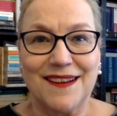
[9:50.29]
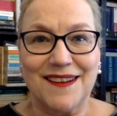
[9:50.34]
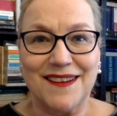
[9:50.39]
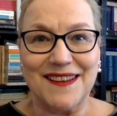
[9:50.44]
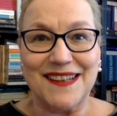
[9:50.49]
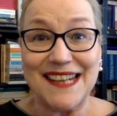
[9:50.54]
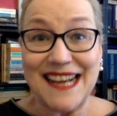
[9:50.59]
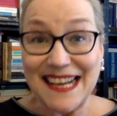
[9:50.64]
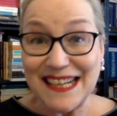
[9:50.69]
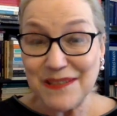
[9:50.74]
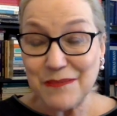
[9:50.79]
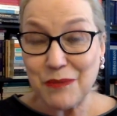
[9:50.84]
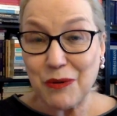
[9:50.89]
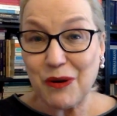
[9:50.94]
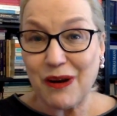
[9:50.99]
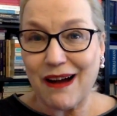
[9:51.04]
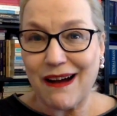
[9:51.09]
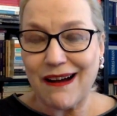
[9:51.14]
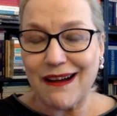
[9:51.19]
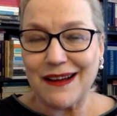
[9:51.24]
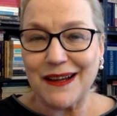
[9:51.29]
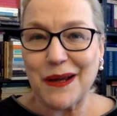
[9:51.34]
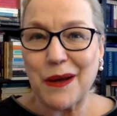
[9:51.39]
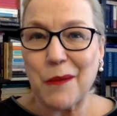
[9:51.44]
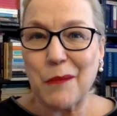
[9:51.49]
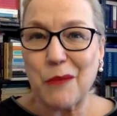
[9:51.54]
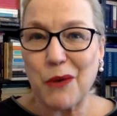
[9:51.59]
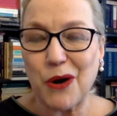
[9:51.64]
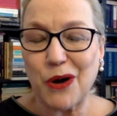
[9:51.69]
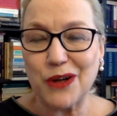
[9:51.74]
The next book I
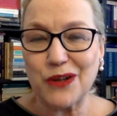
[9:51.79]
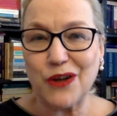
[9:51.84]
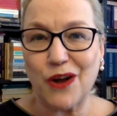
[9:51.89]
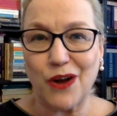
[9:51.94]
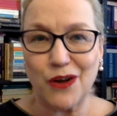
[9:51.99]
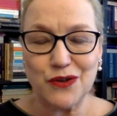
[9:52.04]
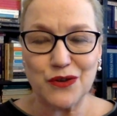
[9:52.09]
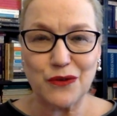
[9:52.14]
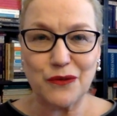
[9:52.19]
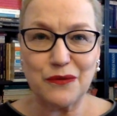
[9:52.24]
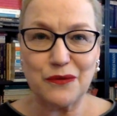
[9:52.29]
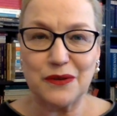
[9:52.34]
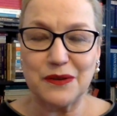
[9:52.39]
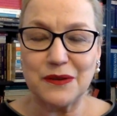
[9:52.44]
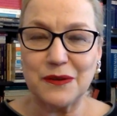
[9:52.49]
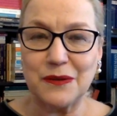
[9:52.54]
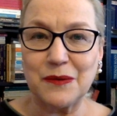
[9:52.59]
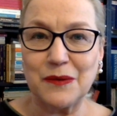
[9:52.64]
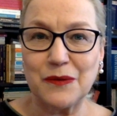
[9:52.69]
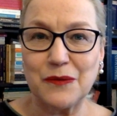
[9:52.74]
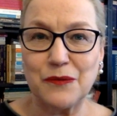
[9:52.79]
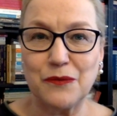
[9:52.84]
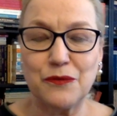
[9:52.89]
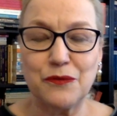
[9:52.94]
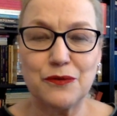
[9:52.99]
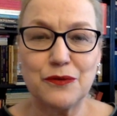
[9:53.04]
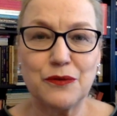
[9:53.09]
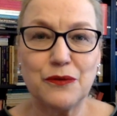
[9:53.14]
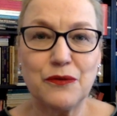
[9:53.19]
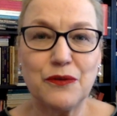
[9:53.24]
bought also
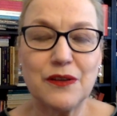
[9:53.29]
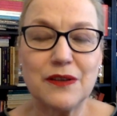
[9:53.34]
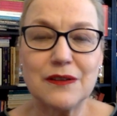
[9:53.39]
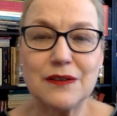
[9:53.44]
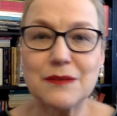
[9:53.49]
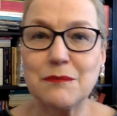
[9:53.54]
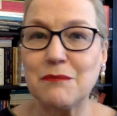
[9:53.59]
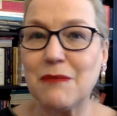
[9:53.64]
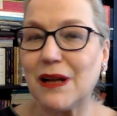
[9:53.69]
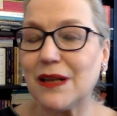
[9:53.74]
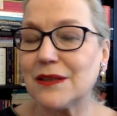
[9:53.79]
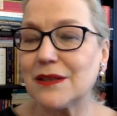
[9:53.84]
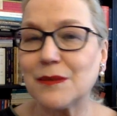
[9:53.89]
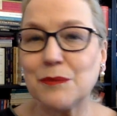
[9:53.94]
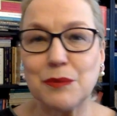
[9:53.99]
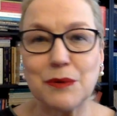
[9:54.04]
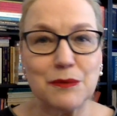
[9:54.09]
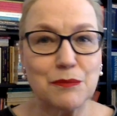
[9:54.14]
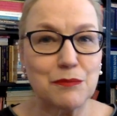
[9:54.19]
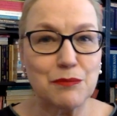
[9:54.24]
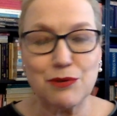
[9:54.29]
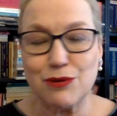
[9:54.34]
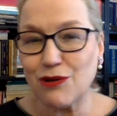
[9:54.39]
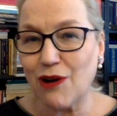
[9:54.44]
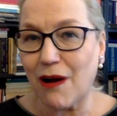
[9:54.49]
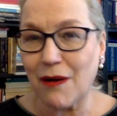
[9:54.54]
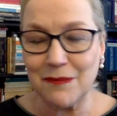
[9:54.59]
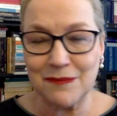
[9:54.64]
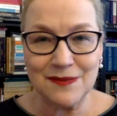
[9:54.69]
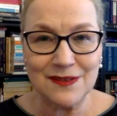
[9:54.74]
fulfills multiple
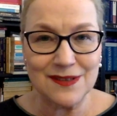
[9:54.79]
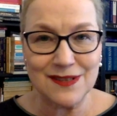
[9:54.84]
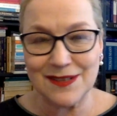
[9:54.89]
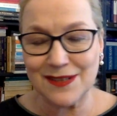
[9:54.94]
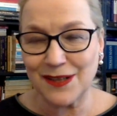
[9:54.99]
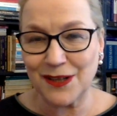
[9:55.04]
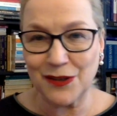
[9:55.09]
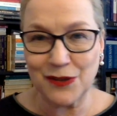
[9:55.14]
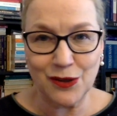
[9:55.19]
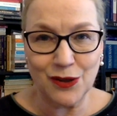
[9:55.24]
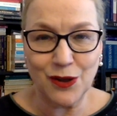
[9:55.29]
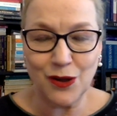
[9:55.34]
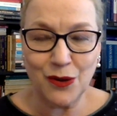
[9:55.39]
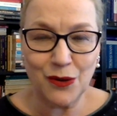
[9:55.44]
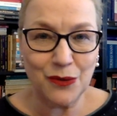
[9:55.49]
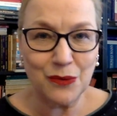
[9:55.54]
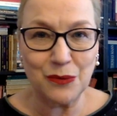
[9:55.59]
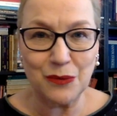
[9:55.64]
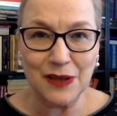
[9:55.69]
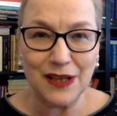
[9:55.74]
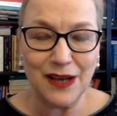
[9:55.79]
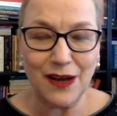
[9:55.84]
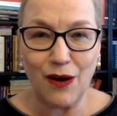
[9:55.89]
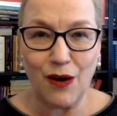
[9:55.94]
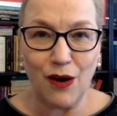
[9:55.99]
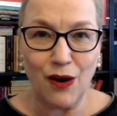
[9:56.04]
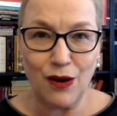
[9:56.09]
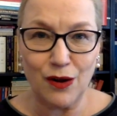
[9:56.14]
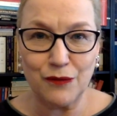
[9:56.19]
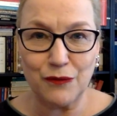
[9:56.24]
prompts you know we are
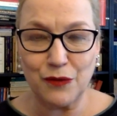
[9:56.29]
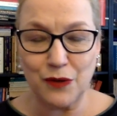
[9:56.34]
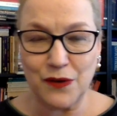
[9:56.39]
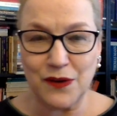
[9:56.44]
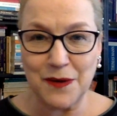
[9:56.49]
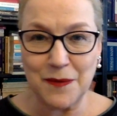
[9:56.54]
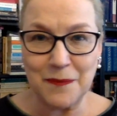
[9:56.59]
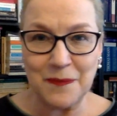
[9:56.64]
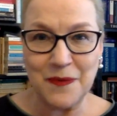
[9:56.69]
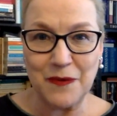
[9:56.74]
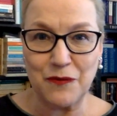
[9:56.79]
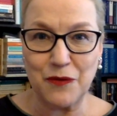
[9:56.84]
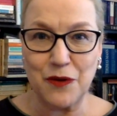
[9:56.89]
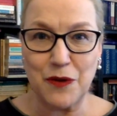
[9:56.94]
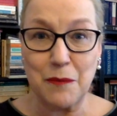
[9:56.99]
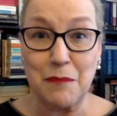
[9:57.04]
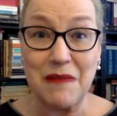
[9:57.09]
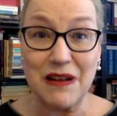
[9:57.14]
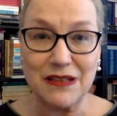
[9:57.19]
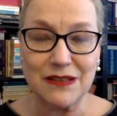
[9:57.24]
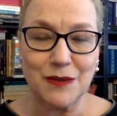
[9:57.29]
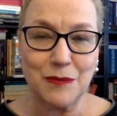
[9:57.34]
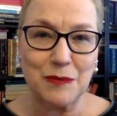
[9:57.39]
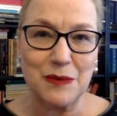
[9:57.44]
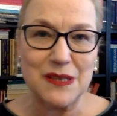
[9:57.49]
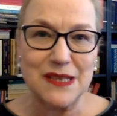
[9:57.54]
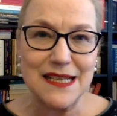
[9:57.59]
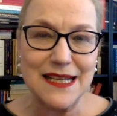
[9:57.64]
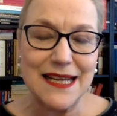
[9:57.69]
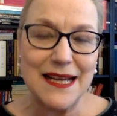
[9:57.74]
all for the for the
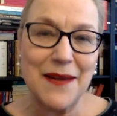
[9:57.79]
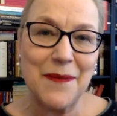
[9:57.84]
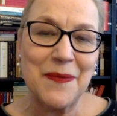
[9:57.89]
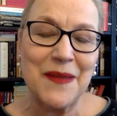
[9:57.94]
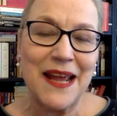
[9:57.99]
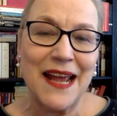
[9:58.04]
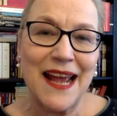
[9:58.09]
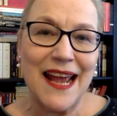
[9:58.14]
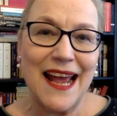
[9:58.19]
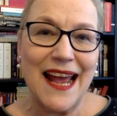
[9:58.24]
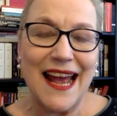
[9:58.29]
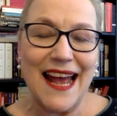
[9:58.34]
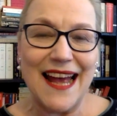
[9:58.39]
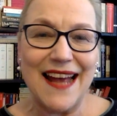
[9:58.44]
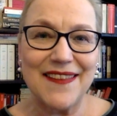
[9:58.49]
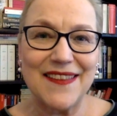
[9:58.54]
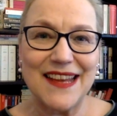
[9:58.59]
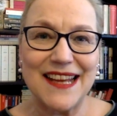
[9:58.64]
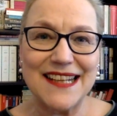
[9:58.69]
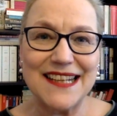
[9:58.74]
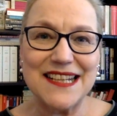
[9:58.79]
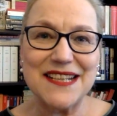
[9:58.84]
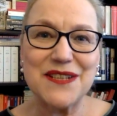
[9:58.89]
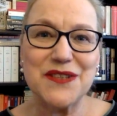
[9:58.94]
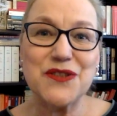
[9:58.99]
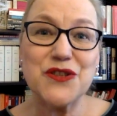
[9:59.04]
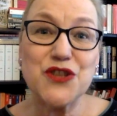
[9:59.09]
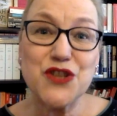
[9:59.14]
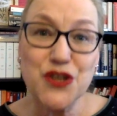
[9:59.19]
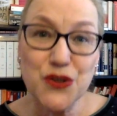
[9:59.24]
multiples here and that is
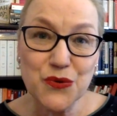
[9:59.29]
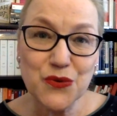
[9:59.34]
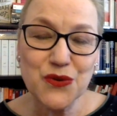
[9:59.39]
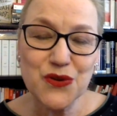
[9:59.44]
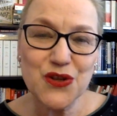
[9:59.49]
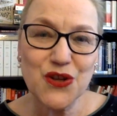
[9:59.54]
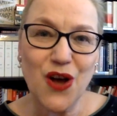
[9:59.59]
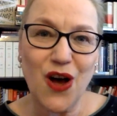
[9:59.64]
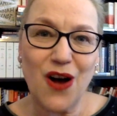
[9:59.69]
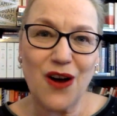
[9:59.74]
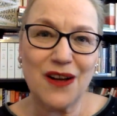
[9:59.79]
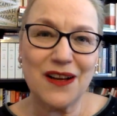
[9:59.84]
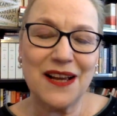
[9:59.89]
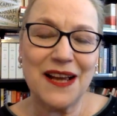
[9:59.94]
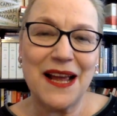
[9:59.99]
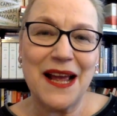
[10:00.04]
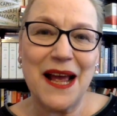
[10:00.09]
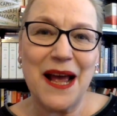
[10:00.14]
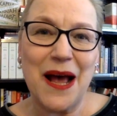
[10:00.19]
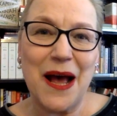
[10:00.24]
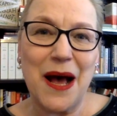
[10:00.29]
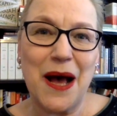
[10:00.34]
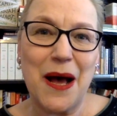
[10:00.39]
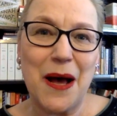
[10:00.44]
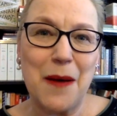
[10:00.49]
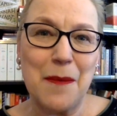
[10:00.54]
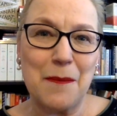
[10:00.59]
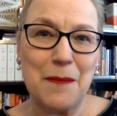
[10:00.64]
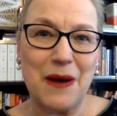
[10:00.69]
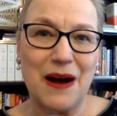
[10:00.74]
dune song
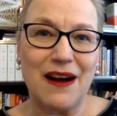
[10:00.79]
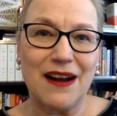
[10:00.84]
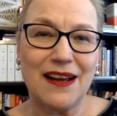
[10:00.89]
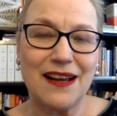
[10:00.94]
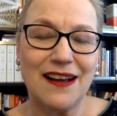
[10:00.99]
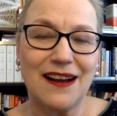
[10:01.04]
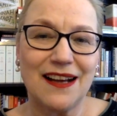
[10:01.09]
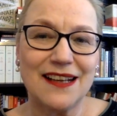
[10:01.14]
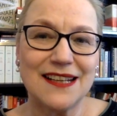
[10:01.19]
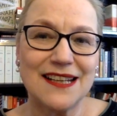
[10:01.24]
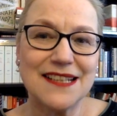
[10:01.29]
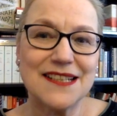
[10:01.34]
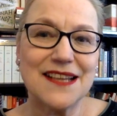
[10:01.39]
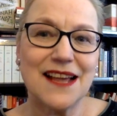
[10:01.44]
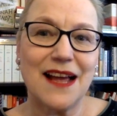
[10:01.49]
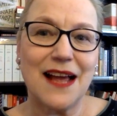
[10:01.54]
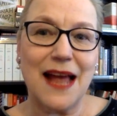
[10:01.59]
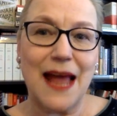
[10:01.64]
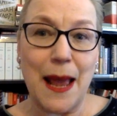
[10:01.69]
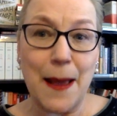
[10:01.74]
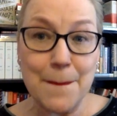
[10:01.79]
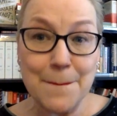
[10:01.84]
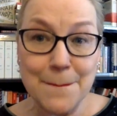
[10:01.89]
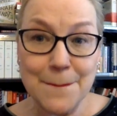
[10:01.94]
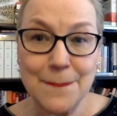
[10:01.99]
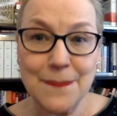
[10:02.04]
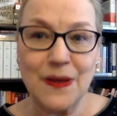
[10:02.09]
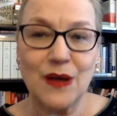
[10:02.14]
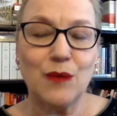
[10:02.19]
um, by anissa m